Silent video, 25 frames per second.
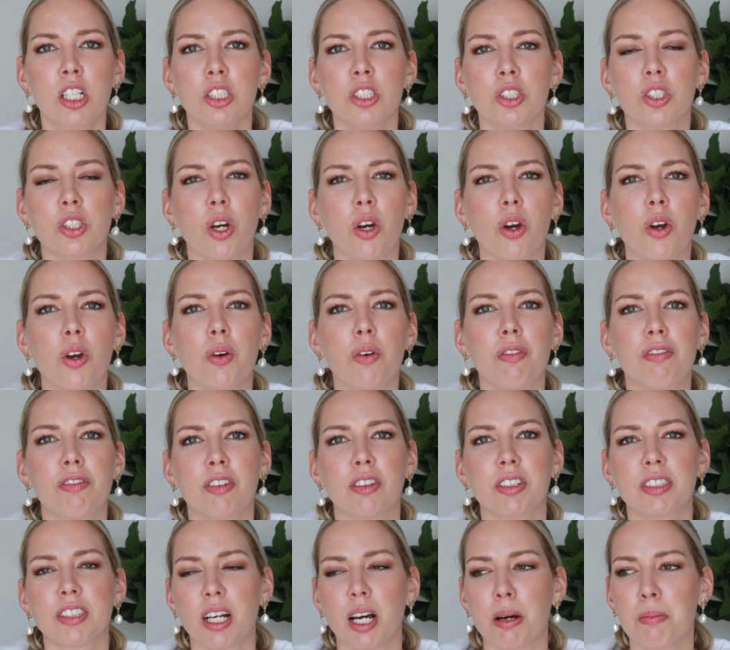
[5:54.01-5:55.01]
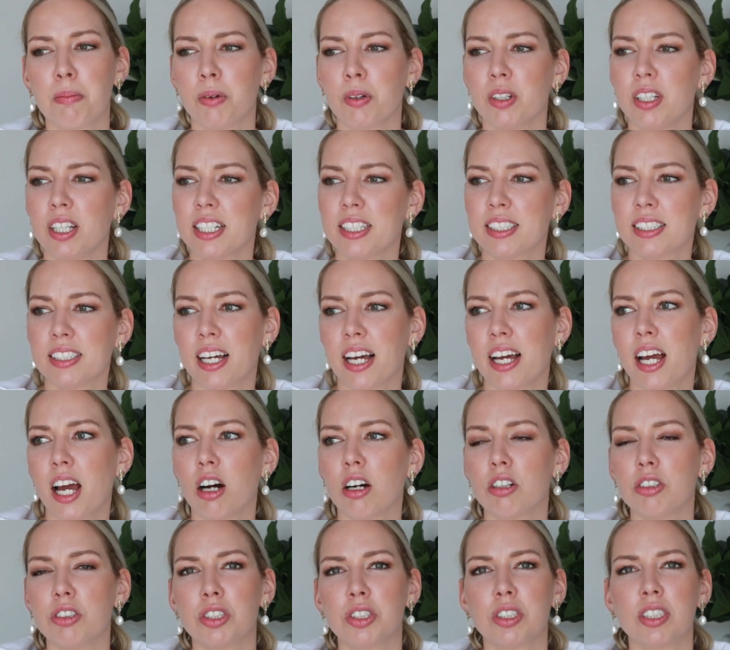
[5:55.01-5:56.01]
So for example, let's say
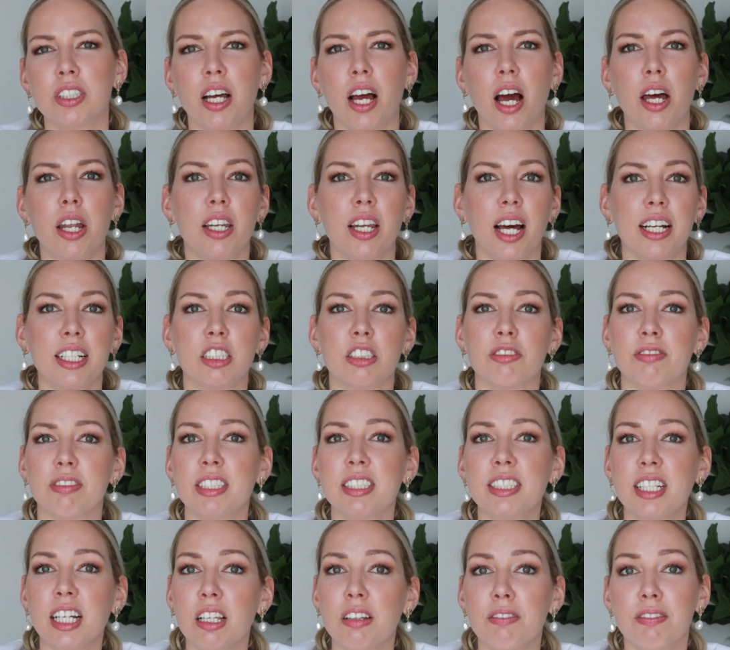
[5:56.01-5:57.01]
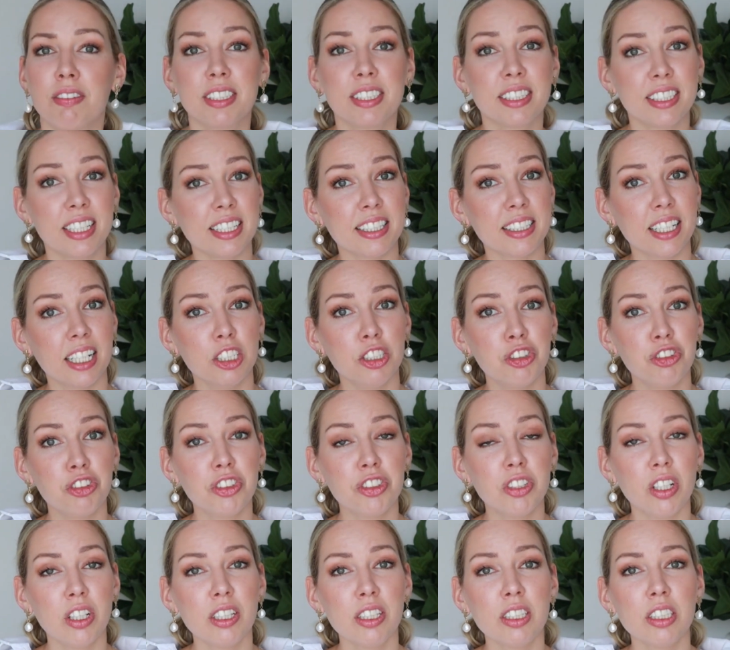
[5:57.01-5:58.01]
I'd like to resell it for $600
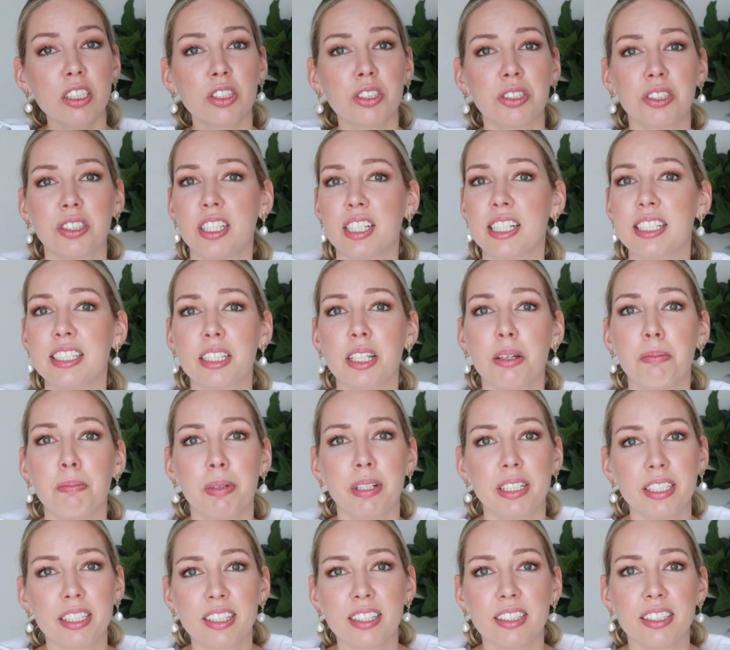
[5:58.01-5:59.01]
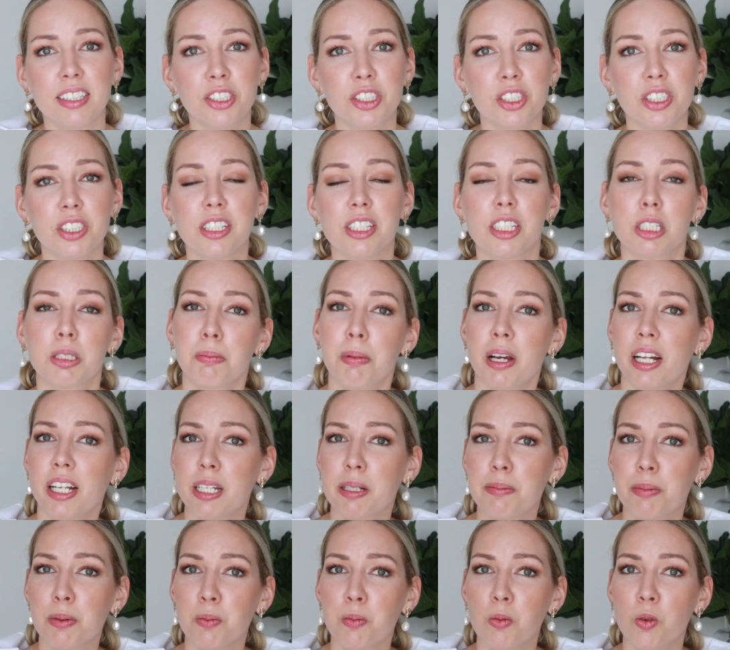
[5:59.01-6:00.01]
because it is in mint condition, it's
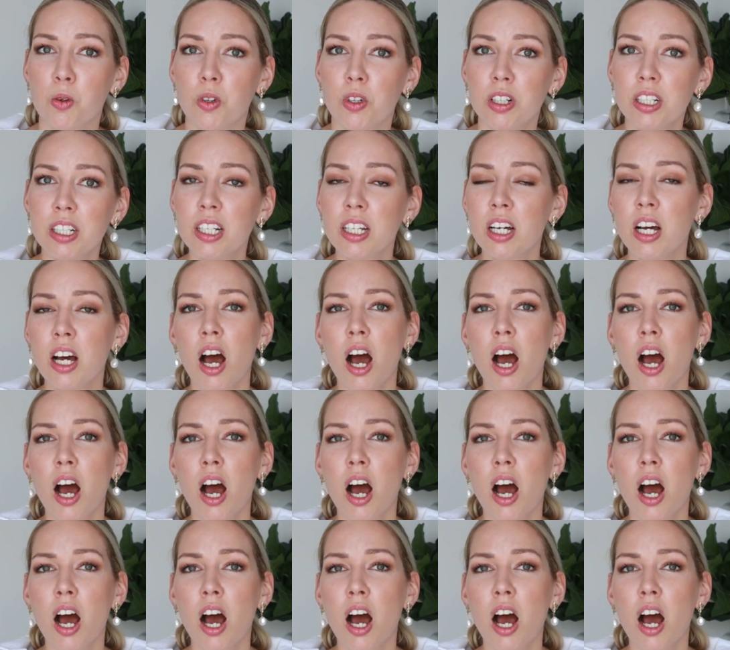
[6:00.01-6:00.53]
barely been worn.